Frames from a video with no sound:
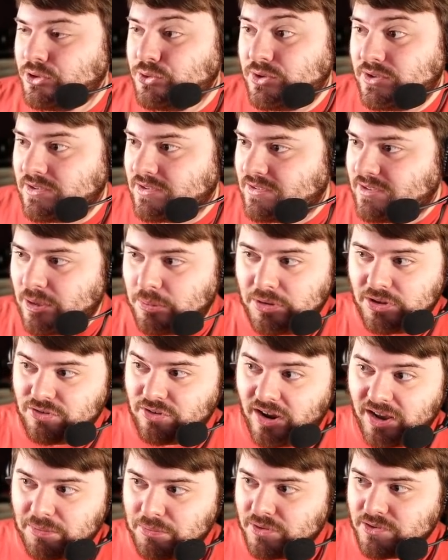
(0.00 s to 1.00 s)
You can see how many
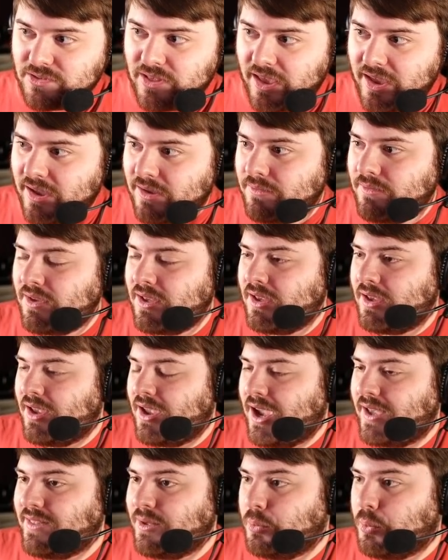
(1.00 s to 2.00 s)
Dragon Balls they have,
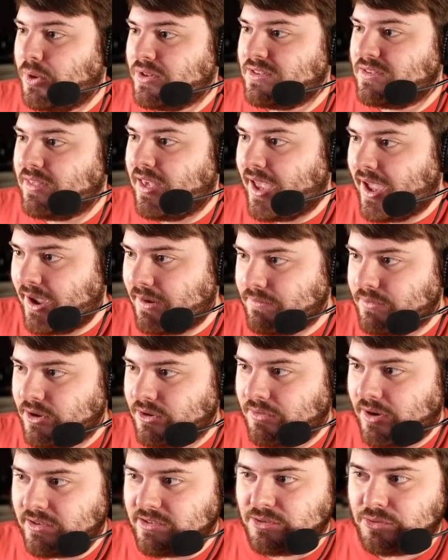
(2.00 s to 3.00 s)
and then once they have
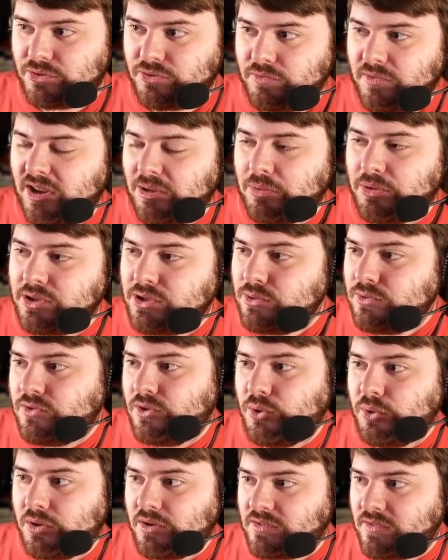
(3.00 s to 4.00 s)
their Rising Rush available, use
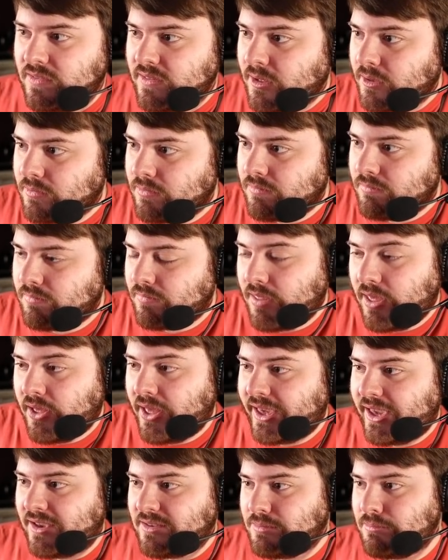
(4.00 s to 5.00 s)
yours, and they'll
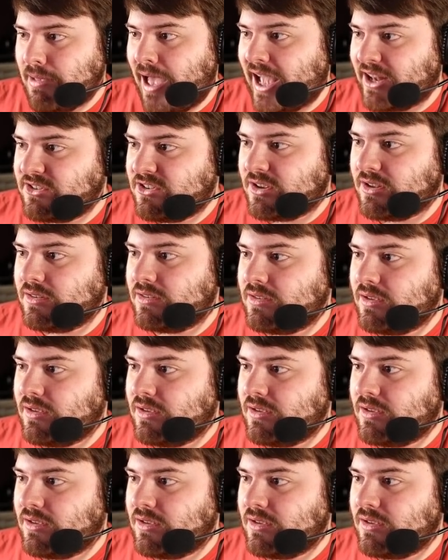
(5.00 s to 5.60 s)
I guess match it.